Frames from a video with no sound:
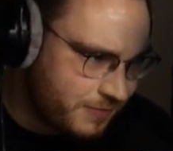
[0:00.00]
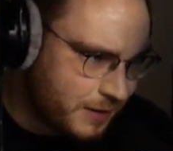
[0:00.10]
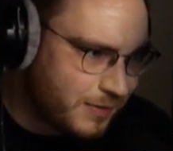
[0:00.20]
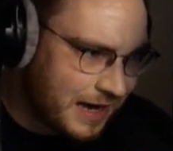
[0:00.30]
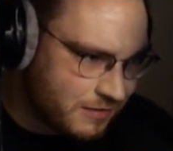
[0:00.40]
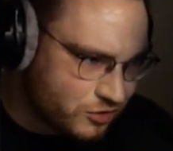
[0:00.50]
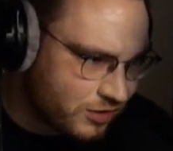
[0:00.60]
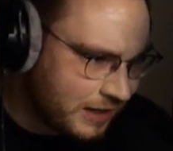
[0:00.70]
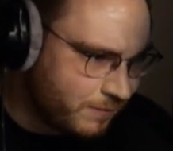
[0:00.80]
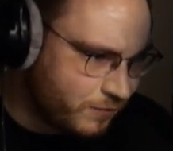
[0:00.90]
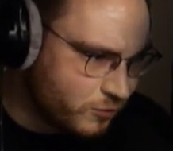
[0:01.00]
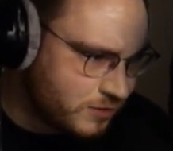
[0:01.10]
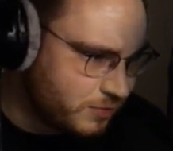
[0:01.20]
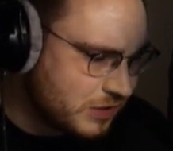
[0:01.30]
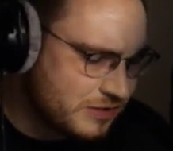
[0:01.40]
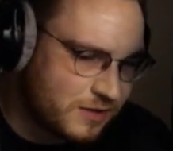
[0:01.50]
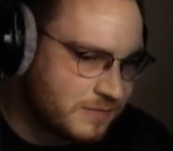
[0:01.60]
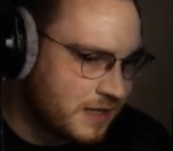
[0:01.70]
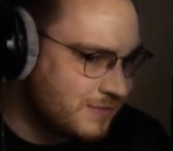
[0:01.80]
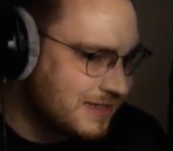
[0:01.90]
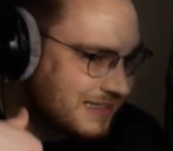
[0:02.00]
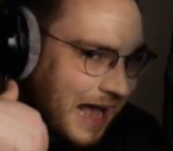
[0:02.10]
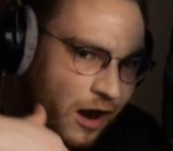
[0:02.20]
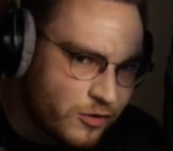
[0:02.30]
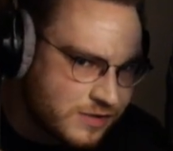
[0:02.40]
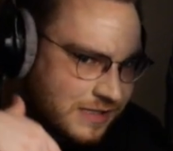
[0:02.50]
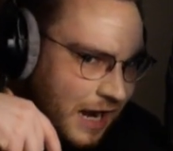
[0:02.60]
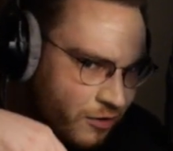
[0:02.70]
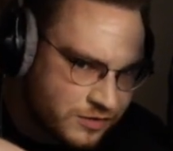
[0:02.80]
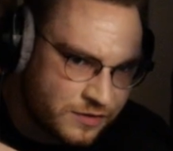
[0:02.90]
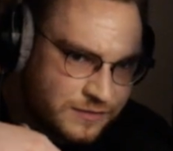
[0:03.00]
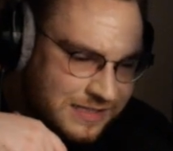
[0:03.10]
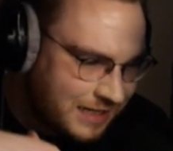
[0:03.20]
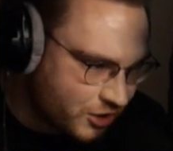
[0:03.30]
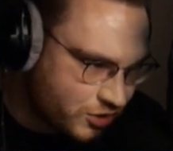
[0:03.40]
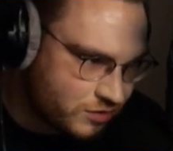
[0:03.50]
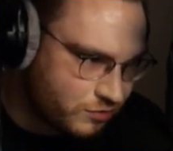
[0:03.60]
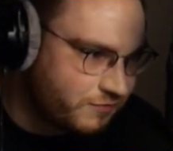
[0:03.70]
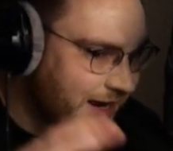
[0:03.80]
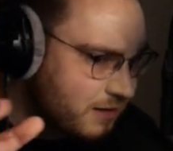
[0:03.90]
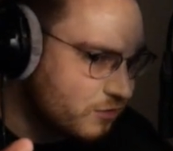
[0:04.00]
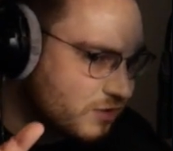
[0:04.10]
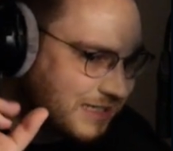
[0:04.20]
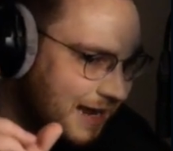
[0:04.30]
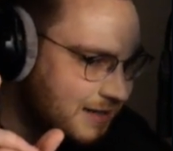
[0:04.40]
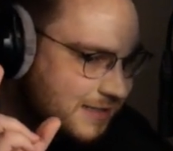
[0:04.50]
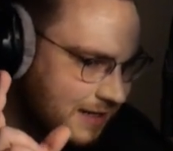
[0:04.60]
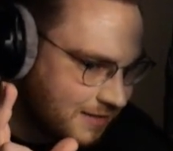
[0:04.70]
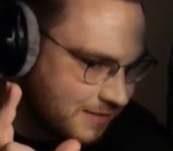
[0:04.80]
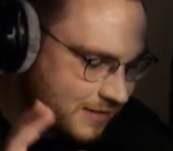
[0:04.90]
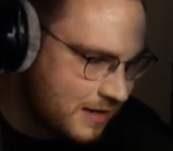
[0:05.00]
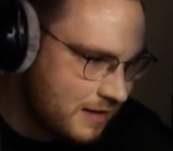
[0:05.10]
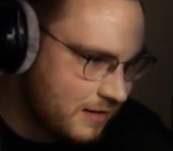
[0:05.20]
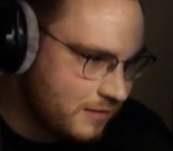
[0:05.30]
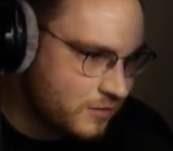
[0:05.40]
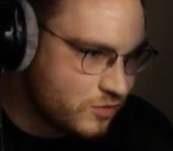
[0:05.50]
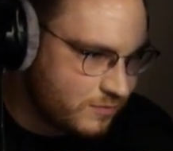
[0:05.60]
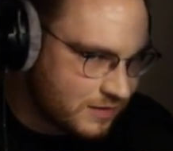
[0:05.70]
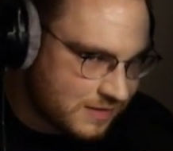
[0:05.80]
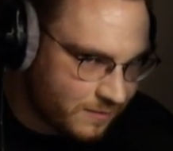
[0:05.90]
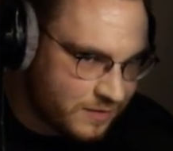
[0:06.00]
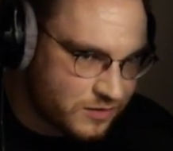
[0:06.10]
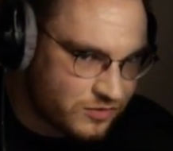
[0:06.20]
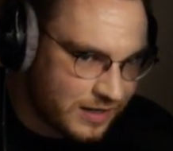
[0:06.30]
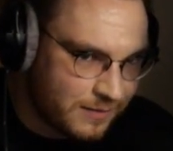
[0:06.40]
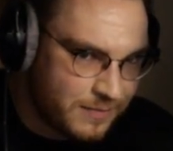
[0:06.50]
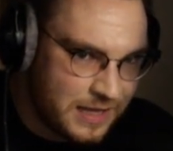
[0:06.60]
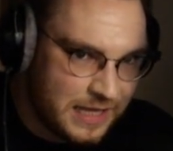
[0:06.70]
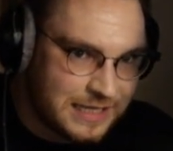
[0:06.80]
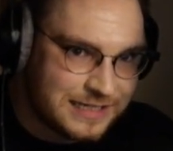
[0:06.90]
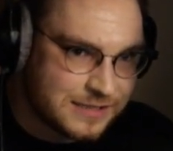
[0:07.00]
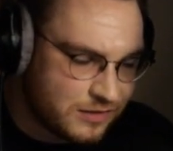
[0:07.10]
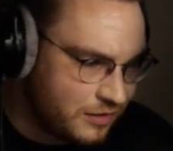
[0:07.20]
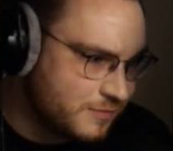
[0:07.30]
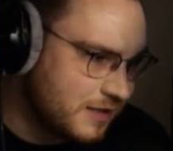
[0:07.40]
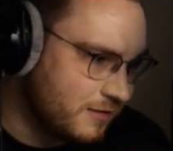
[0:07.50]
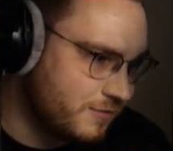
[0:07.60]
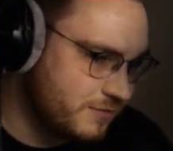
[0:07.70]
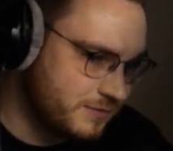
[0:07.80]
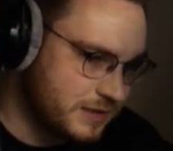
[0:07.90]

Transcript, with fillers: that buy the trade up food? Because sometimes it's hours and hours of discussion to find those ten skins to assemble the trade up. He does it all himself.